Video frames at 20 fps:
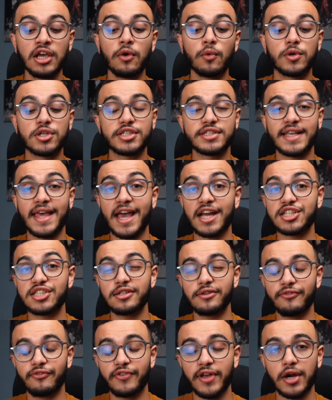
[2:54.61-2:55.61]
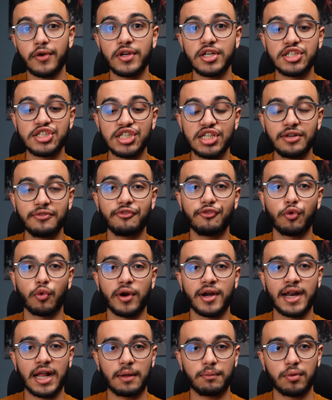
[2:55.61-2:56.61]
which is actually very cheap for
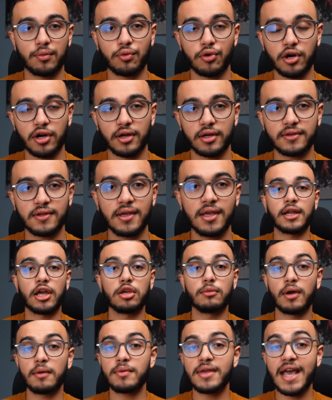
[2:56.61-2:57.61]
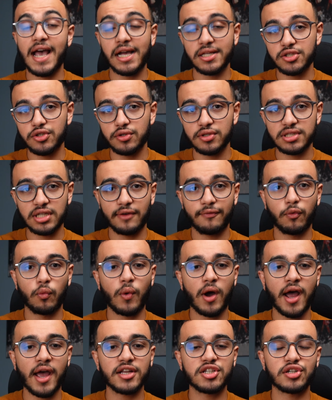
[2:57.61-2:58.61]
an Apple product. Now, you might be asking yourself,
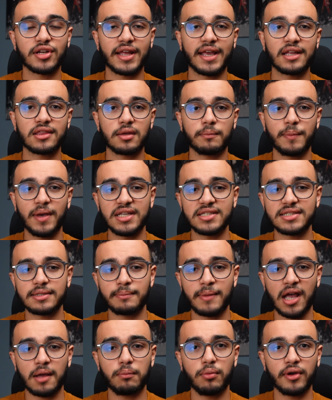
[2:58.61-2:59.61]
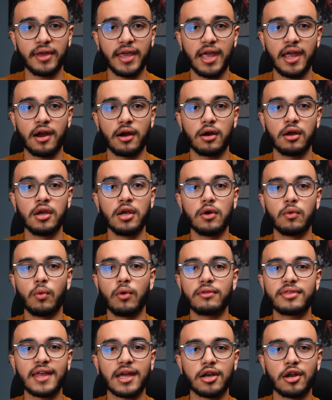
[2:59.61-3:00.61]
why should I get the base MacBook Air?
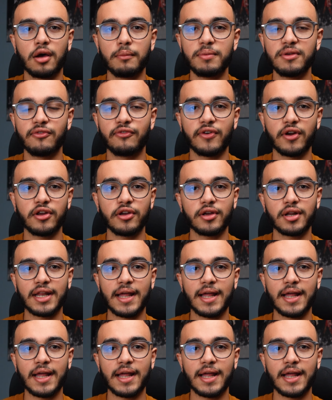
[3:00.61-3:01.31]
Won't that not be a very good